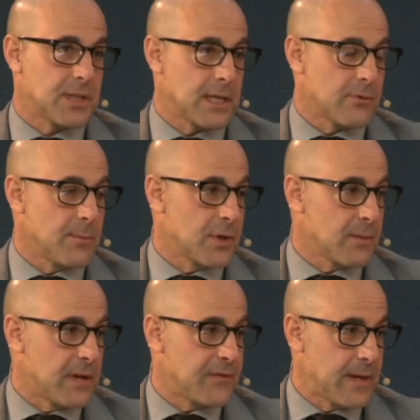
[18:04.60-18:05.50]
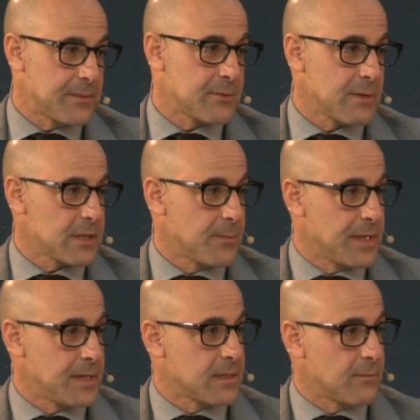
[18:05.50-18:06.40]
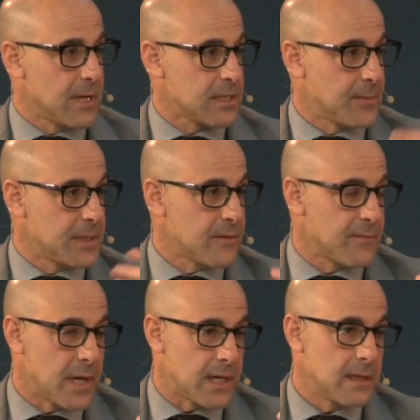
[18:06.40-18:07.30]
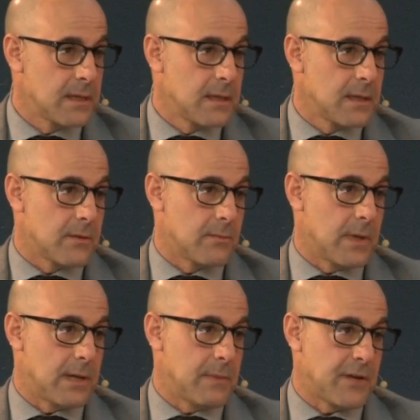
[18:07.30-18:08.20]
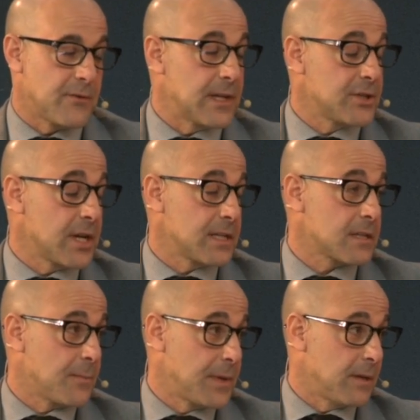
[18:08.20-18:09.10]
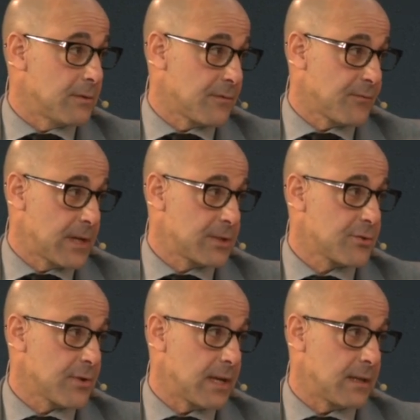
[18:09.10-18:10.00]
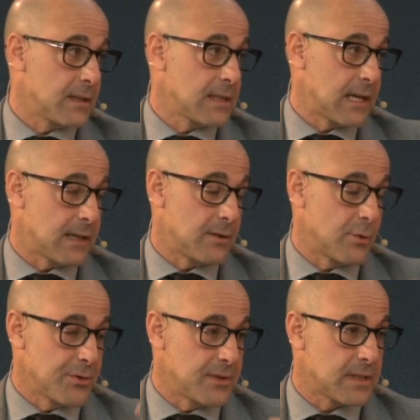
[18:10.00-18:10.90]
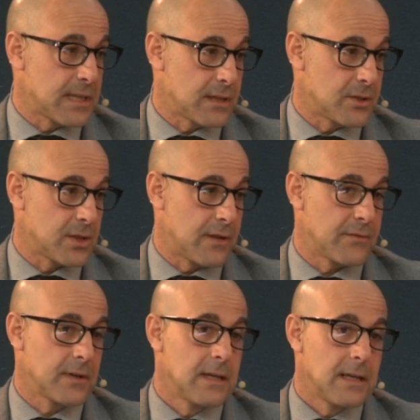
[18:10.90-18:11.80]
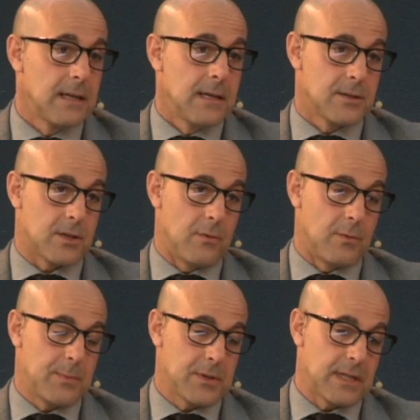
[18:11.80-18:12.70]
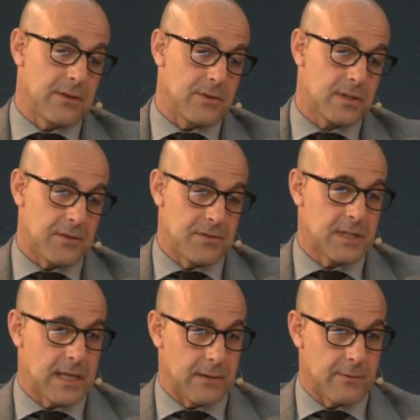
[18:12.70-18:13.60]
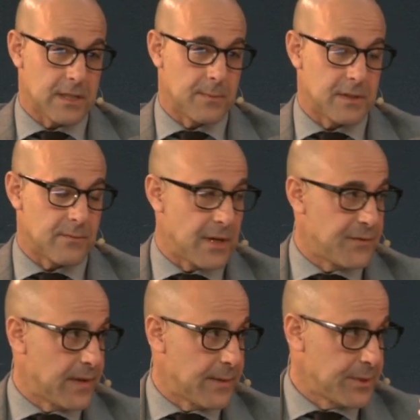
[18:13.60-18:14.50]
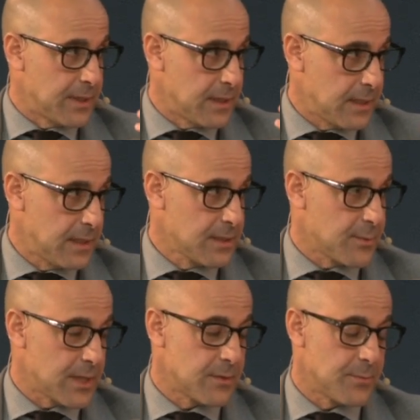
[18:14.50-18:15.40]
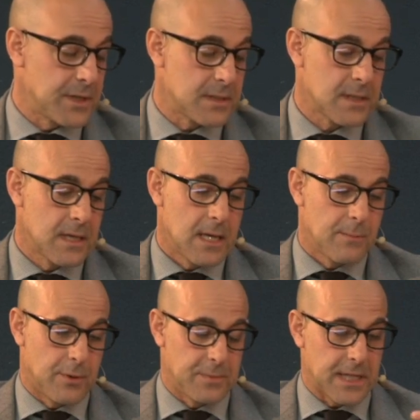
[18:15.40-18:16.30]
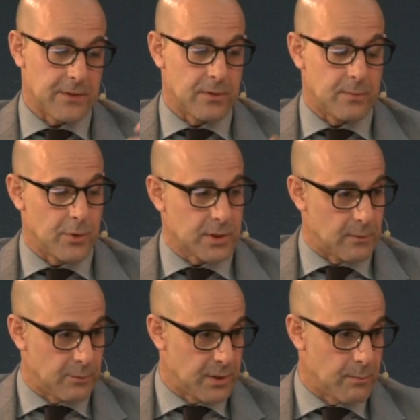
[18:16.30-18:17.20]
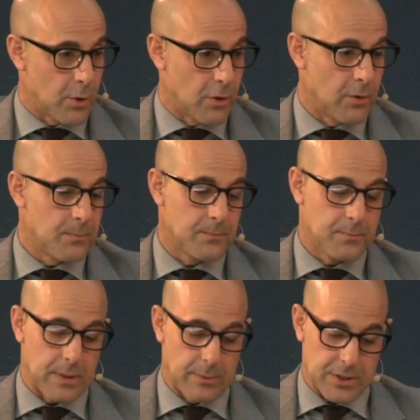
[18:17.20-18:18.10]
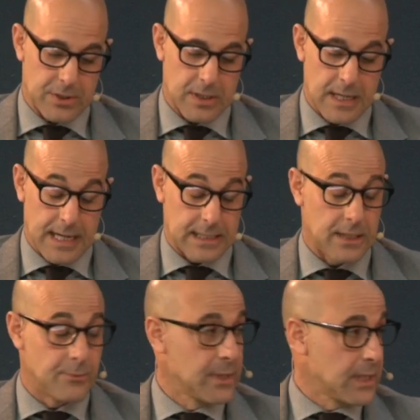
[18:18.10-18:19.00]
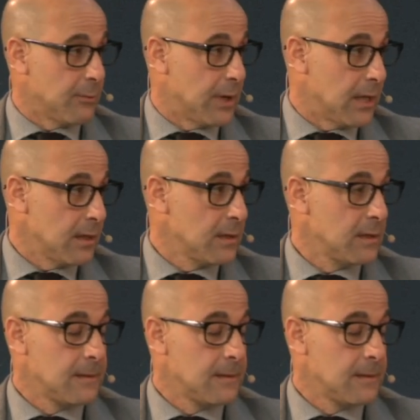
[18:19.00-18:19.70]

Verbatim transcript: together a book of my family's recipes and recipes of my my, my friend Gianni Scappin, who's a French trained Italian, Northern Italian chef. So we put together the Southern Italian recipes of my family, his recipes, put them together in a book that William Morrow published. It did really well,